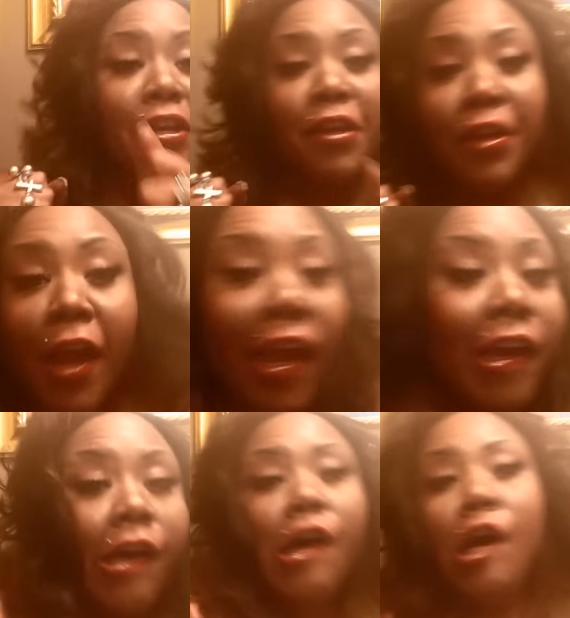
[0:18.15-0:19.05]

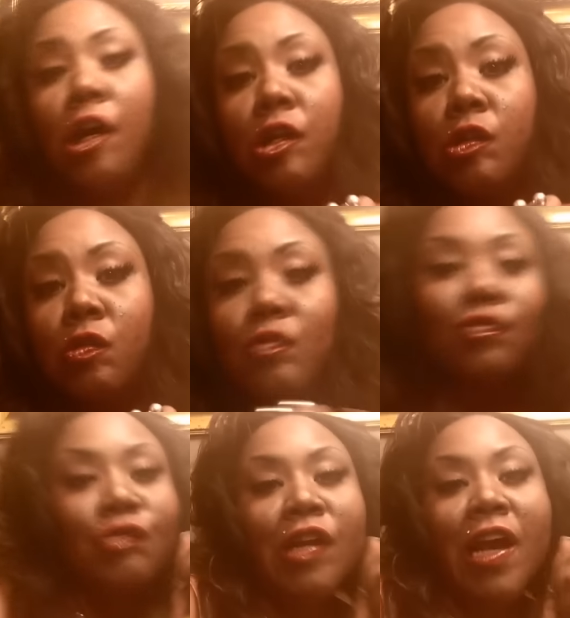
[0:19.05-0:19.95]
Yeah!
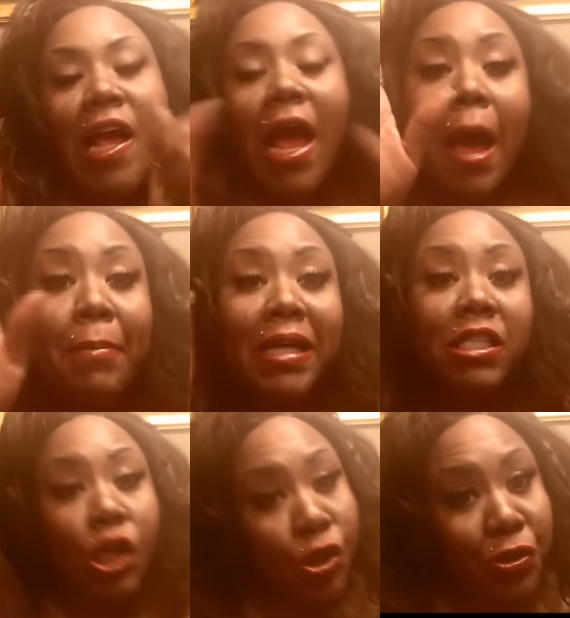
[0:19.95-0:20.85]
I had my
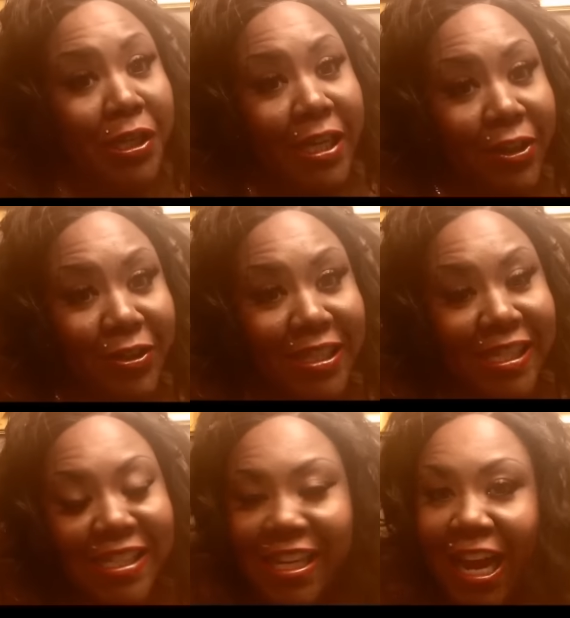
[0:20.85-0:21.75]
surgery here in
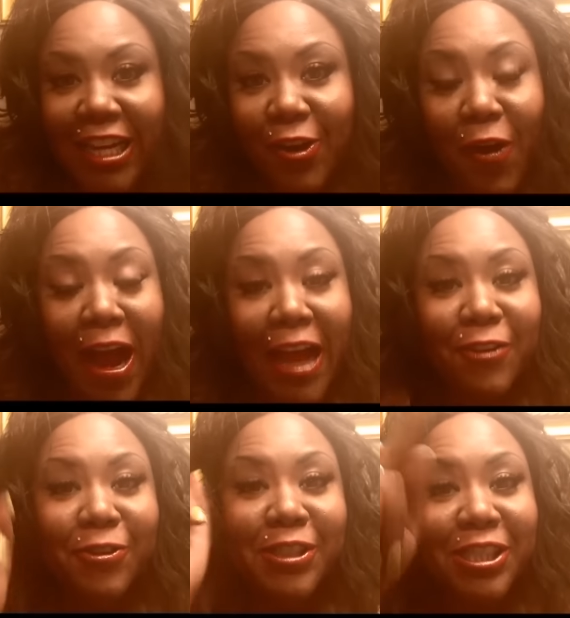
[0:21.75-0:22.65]
Cincinnati,
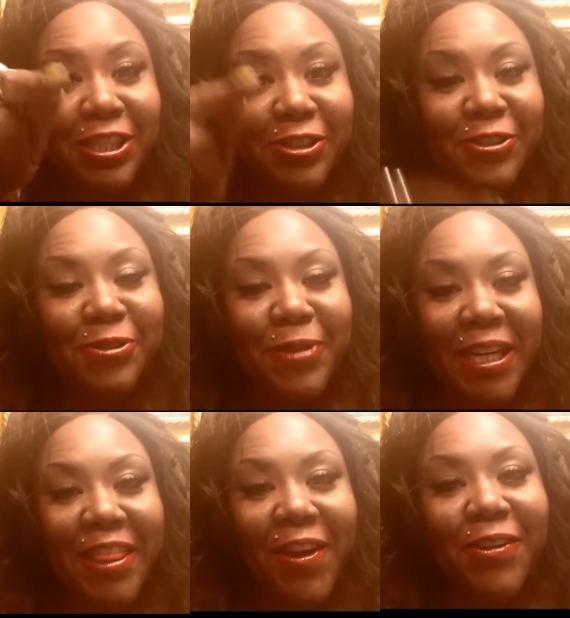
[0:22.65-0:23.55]
Ohio on June
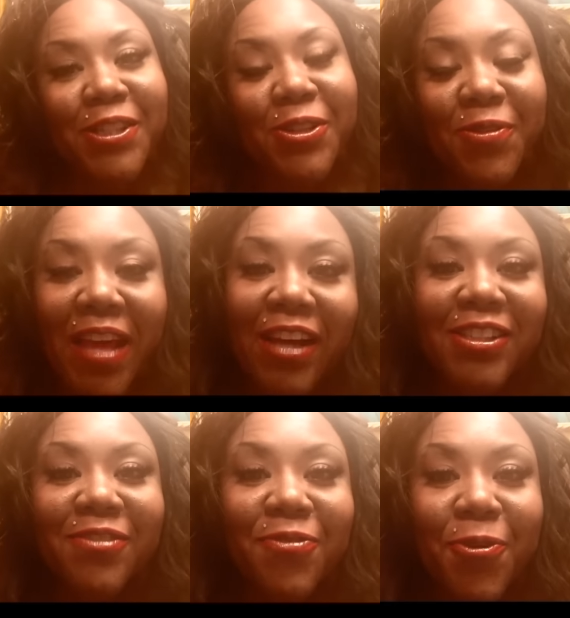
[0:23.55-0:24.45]
23rd,
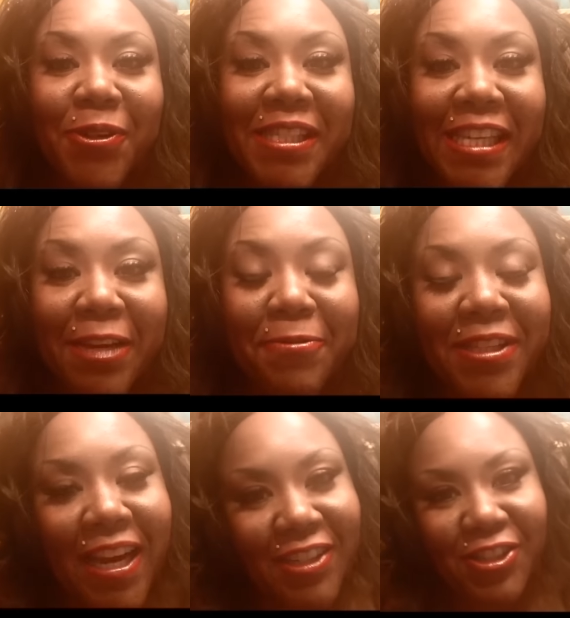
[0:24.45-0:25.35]
2014
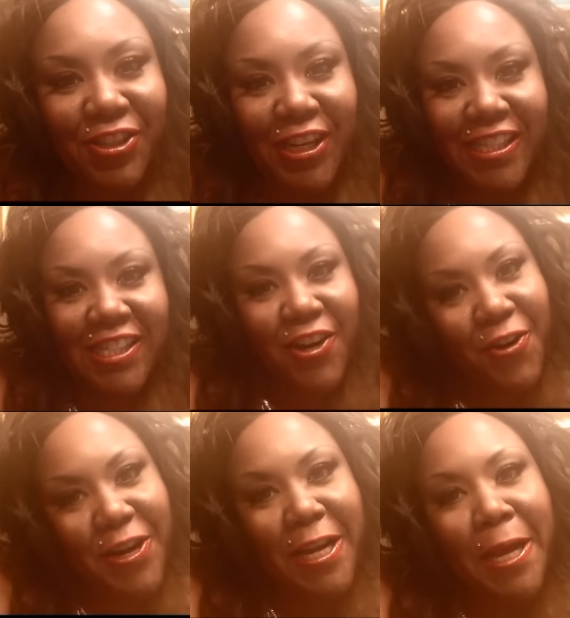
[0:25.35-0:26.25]
with Dr. Trace
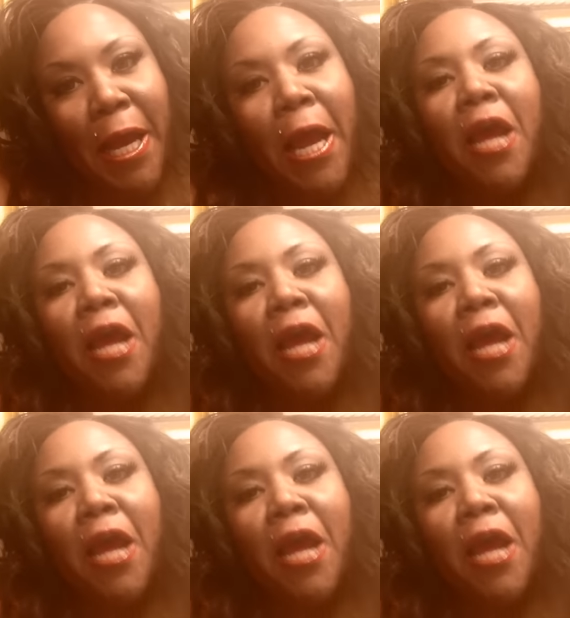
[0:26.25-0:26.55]
Curry.